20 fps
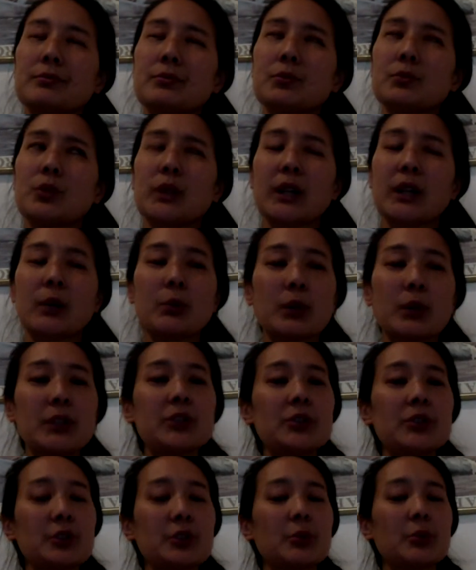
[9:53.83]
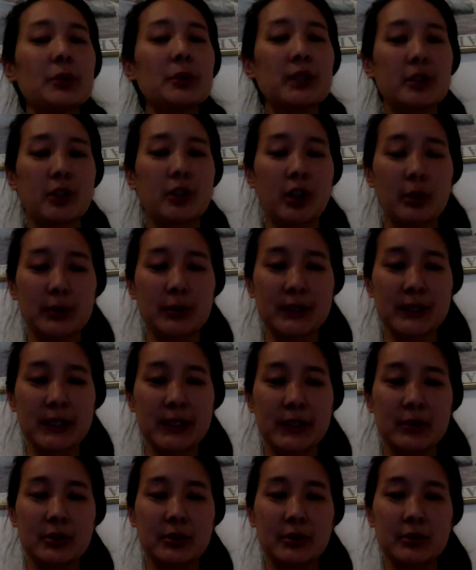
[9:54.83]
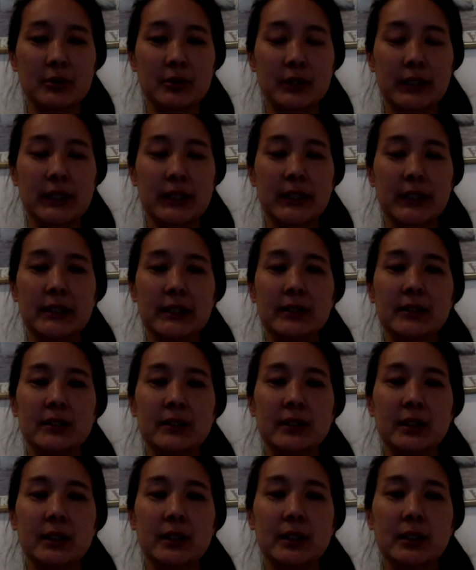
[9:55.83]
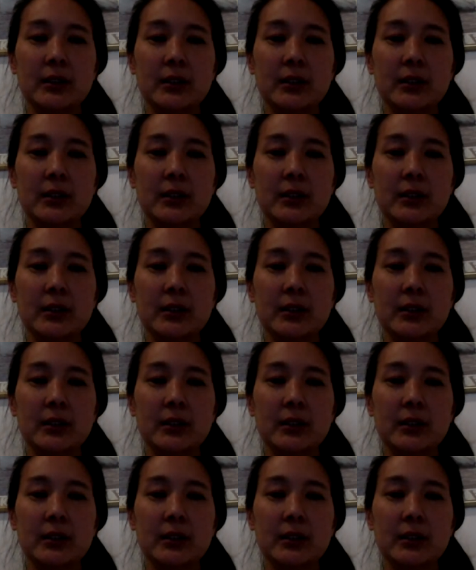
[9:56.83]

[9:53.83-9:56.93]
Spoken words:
what I want you to know about the carbon cycle is,